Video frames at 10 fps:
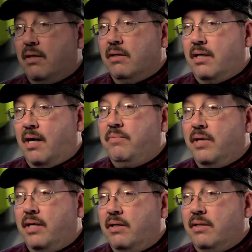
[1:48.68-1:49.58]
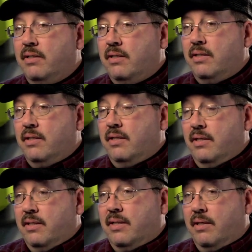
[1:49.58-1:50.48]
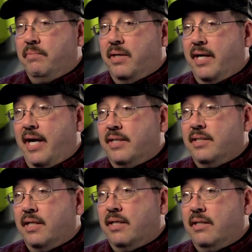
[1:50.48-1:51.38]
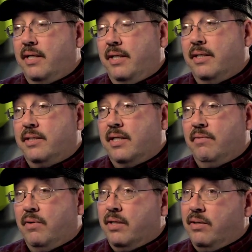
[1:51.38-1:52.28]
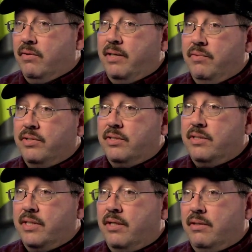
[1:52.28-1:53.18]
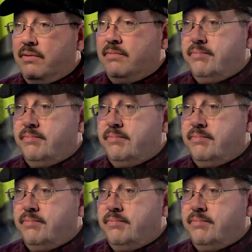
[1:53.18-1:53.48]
our operator that there'd been an accident. He did say, well, he was still